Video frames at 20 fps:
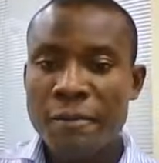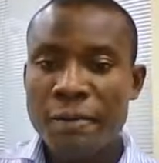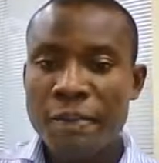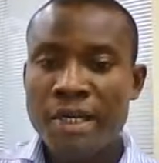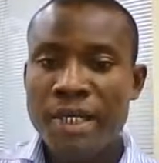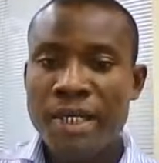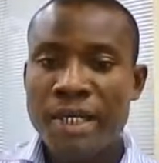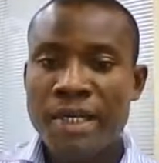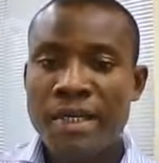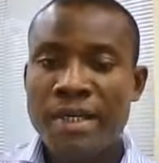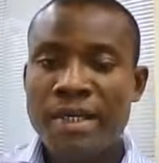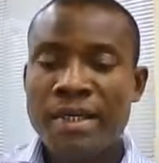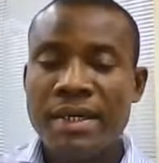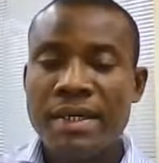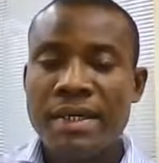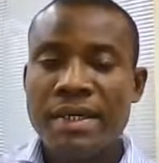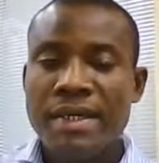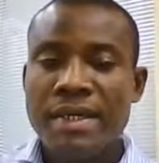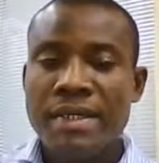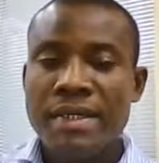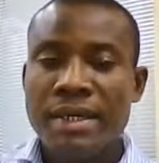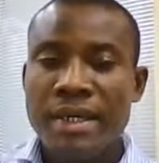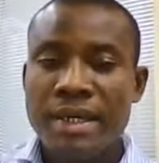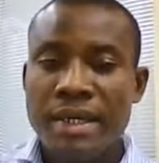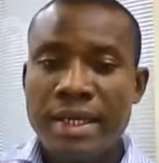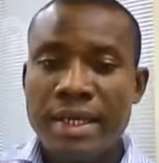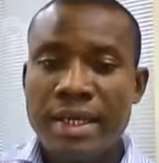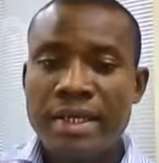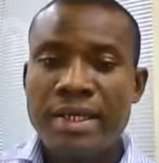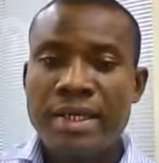year, a
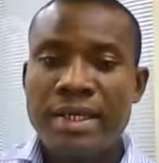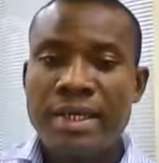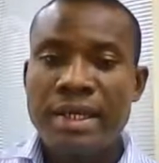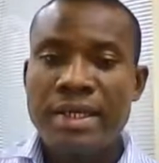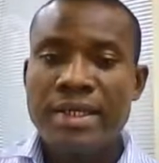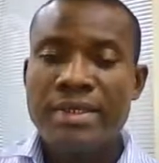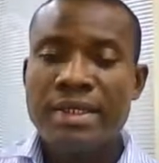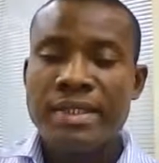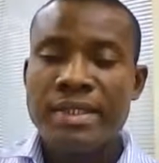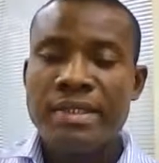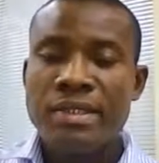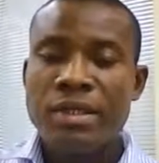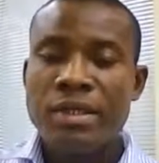yearly license.